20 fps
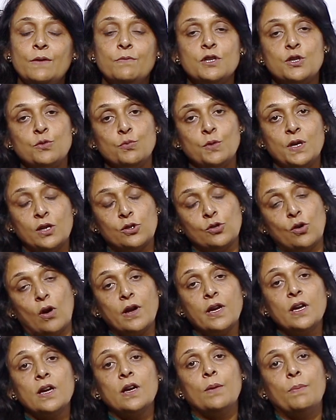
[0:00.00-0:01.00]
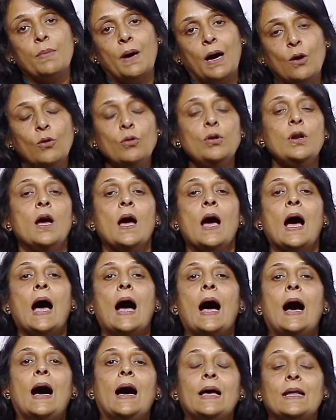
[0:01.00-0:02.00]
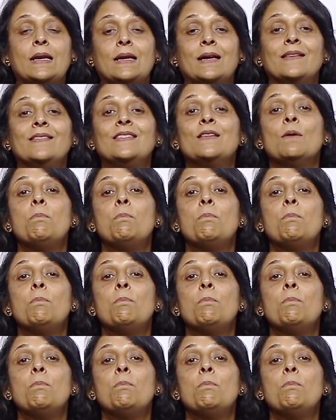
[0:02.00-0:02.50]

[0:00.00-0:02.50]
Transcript: which we are talking about are the